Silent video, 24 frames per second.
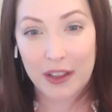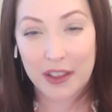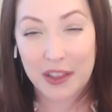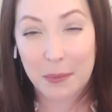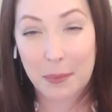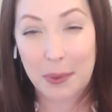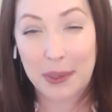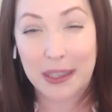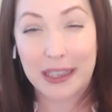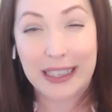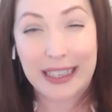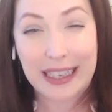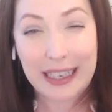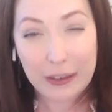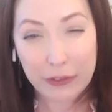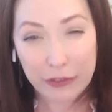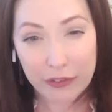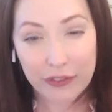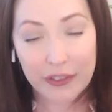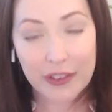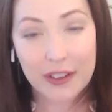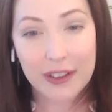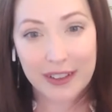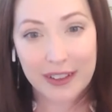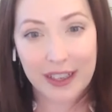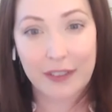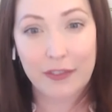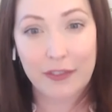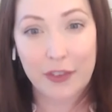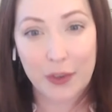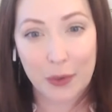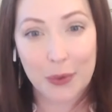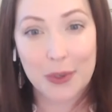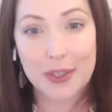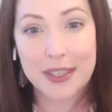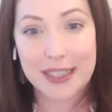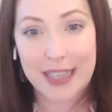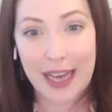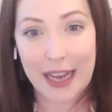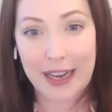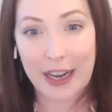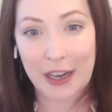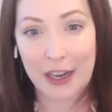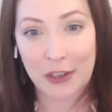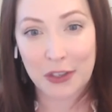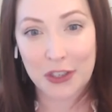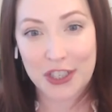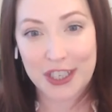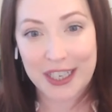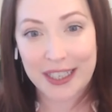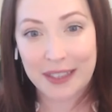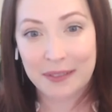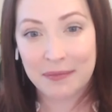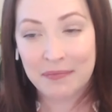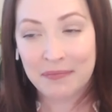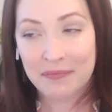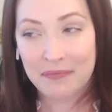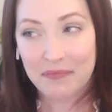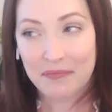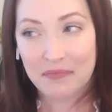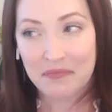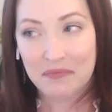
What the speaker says: the belief that fuels that energy,